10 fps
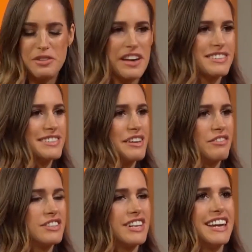
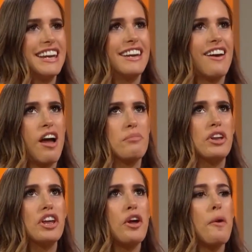2017. I'm
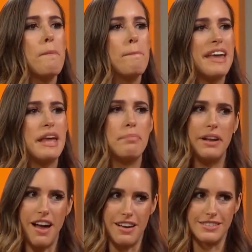gonna go B
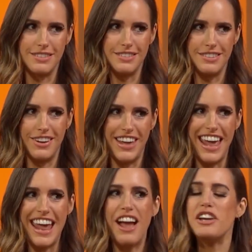plus.
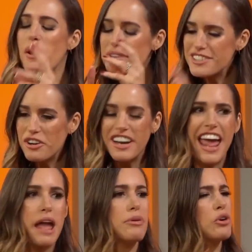Okay, I know it's not an
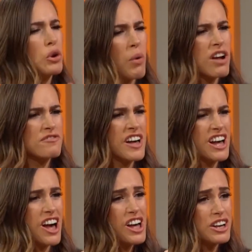A, but you've got to work far
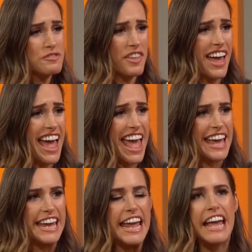hard for that
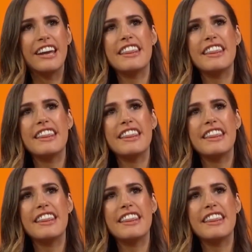A, and